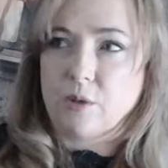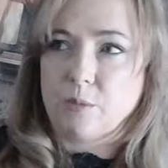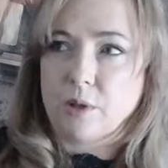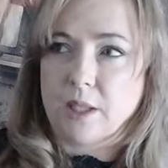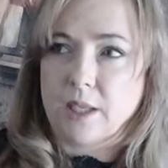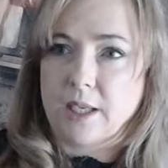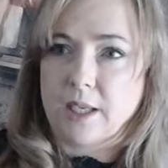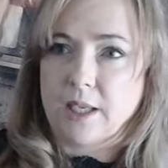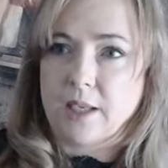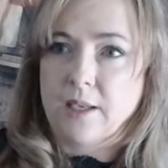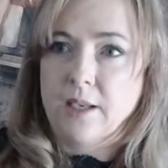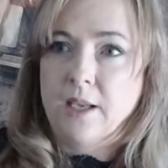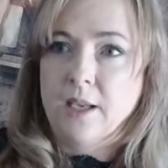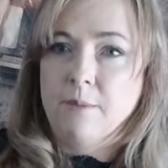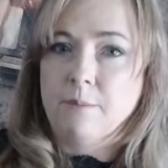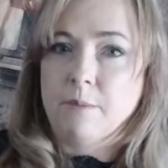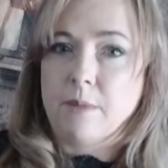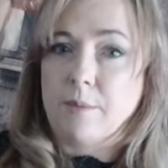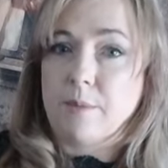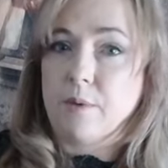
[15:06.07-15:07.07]
to plan,
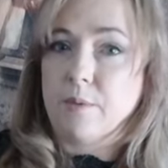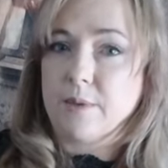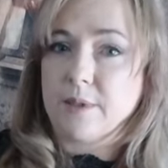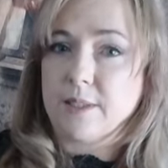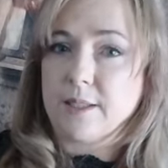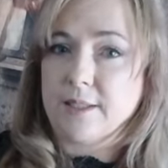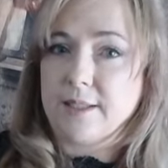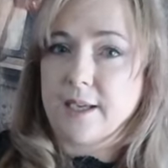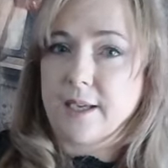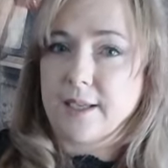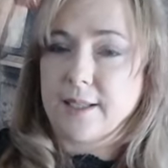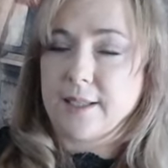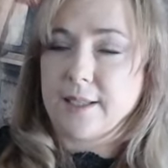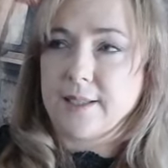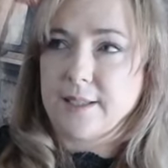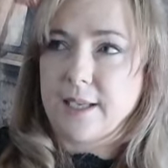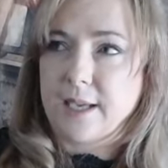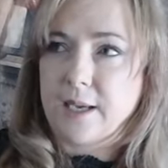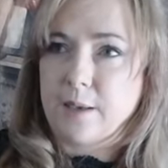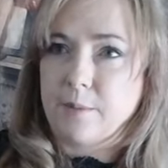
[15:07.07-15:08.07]
maybe it was a second
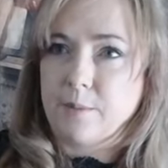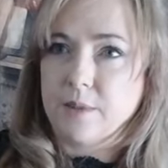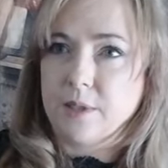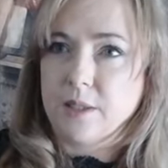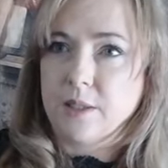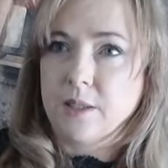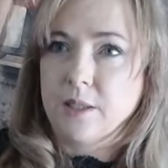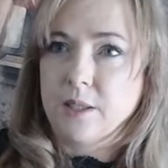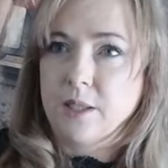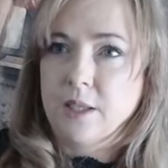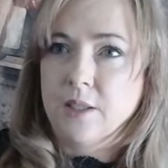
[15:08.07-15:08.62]
attempt.